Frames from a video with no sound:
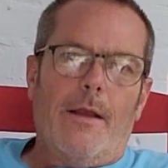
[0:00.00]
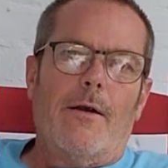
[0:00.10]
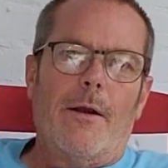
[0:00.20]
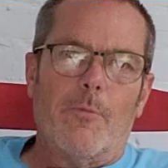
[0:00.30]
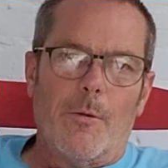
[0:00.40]

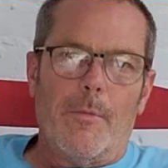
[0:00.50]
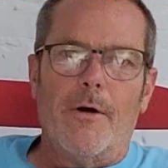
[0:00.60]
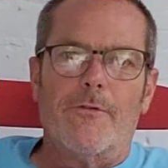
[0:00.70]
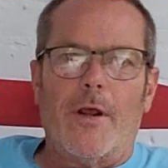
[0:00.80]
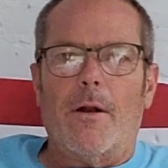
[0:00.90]
here I am with a
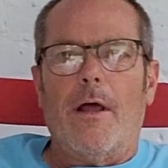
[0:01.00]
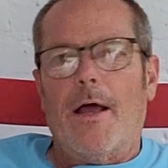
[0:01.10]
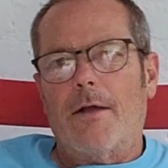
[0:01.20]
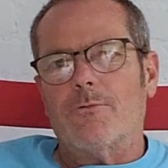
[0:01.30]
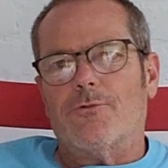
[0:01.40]
beer channel.
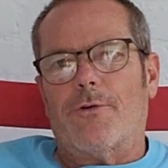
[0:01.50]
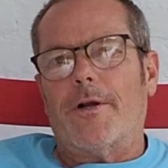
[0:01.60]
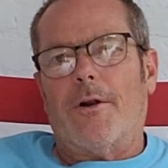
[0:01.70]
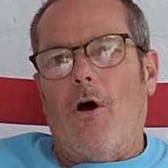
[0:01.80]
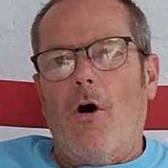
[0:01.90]
I don't
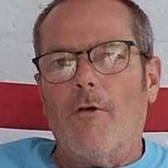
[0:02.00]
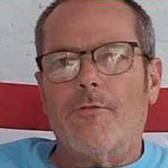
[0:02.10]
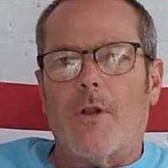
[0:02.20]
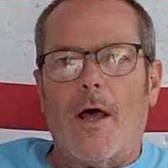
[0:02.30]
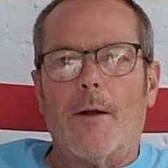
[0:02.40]
drink an
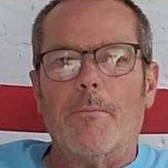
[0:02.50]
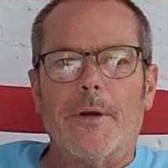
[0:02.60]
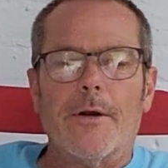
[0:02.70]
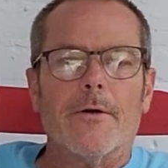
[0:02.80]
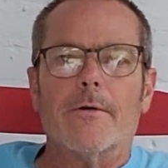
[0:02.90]
awful lot of
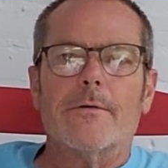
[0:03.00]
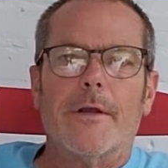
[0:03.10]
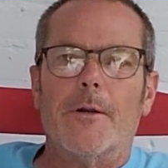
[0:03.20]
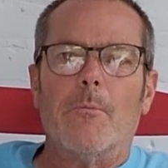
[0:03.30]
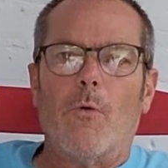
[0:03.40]
beer
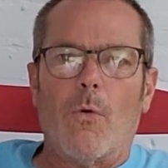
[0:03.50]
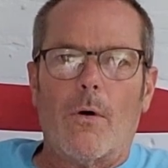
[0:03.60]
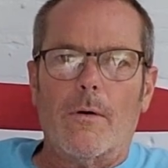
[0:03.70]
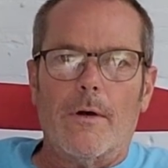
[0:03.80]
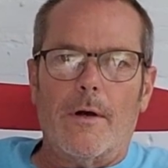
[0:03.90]

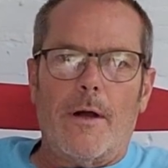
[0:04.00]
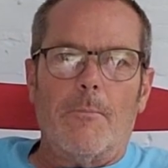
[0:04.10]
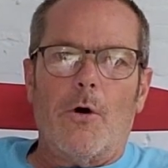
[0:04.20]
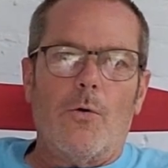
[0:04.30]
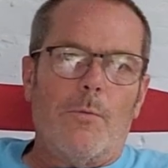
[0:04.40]
anymore.
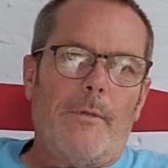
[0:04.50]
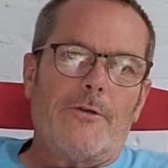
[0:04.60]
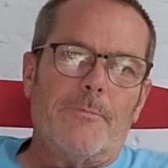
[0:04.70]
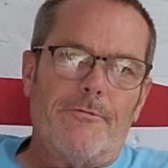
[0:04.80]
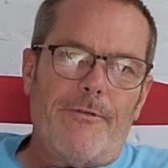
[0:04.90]
I'm old,
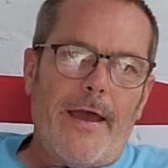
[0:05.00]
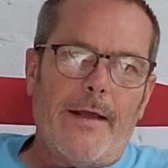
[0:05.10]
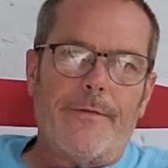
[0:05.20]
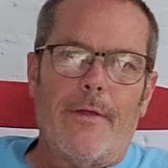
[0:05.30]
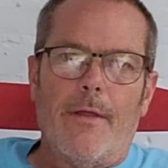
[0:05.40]
makes me
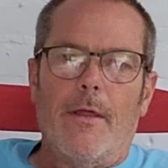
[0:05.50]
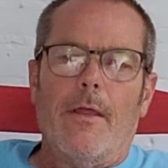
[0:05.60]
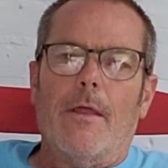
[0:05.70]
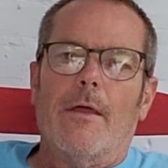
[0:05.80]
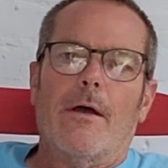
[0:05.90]
fat.
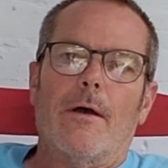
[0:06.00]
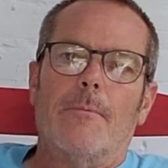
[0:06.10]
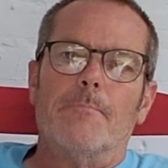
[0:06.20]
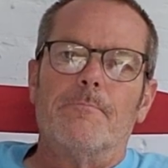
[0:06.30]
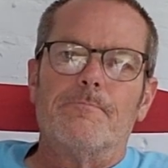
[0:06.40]

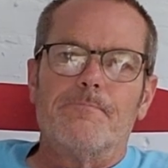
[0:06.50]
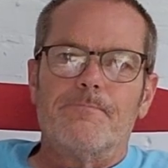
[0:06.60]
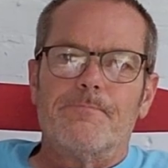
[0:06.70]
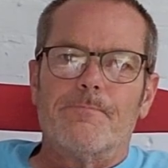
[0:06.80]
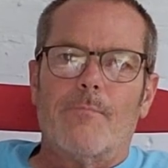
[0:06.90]

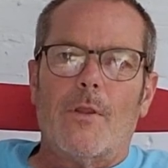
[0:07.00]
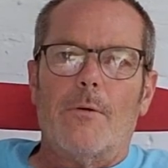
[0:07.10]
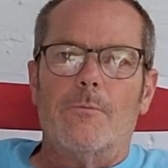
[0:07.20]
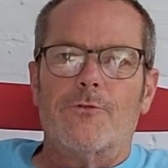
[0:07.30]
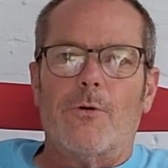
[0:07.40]

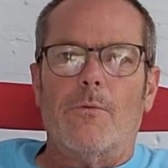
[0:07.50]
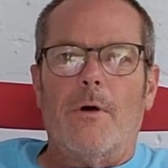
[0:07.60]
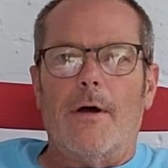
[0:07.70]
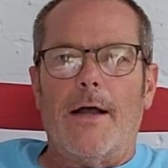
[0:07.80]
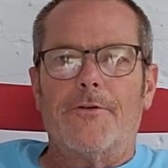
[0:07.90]

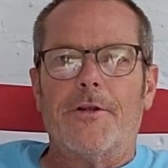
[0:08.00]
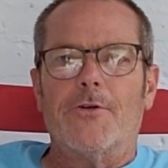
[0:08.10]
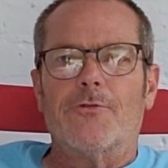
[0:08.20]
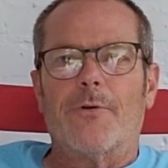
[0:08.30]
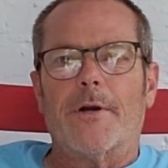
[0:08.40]
So I tend
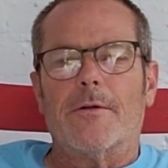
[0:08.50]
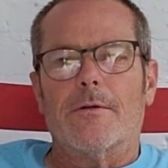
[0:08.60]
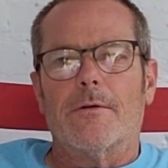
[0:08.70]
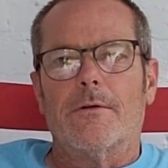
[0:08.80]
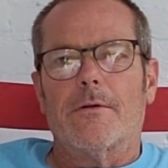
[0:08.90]
to drink
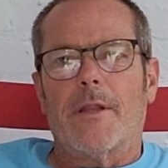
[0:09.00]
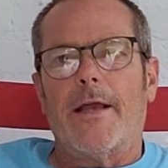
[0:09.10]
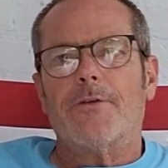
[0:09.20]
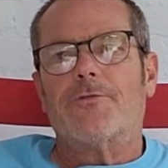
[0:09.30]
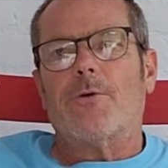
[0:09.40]

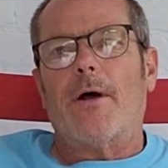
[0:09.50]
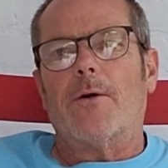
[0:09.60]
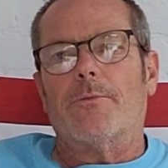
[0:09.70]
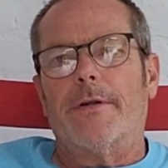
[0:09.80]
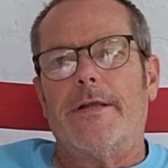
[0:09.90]
less, so I
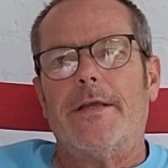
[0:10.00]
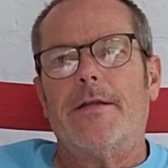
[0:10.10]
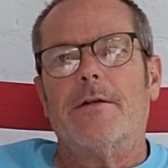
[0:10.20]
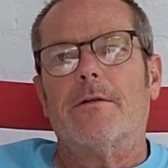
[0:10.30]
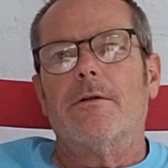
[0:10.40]
don't need